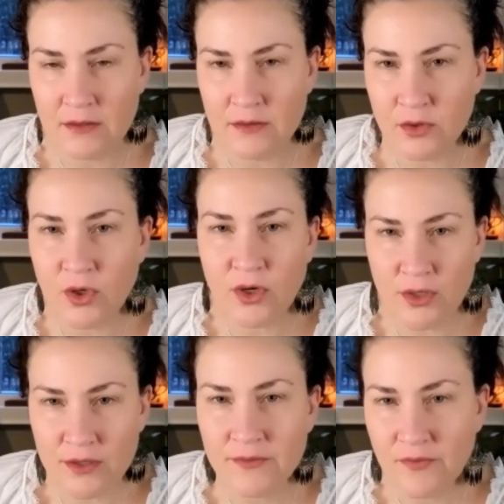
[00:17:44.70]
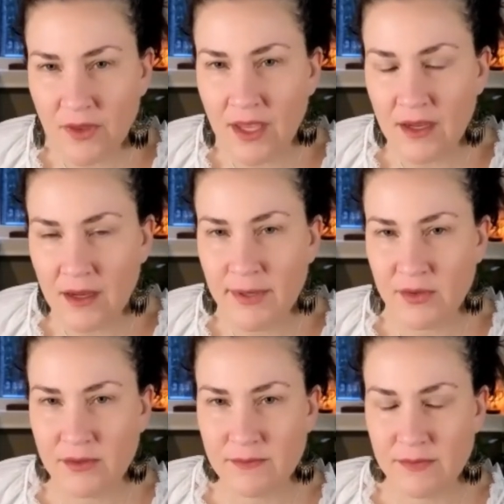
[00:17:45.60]
learn
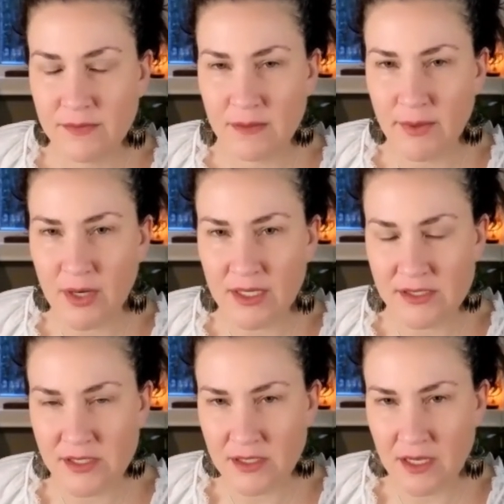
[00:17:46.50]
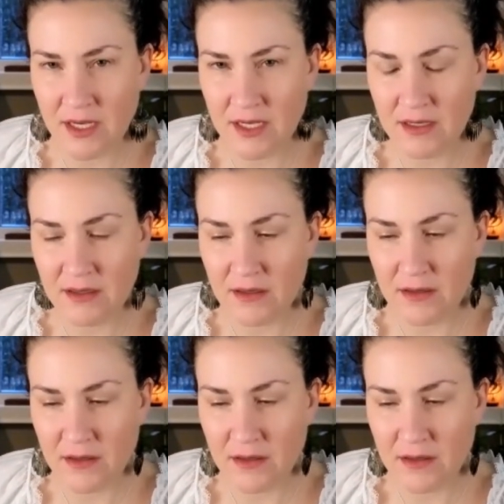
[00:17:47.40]
about their bodies, and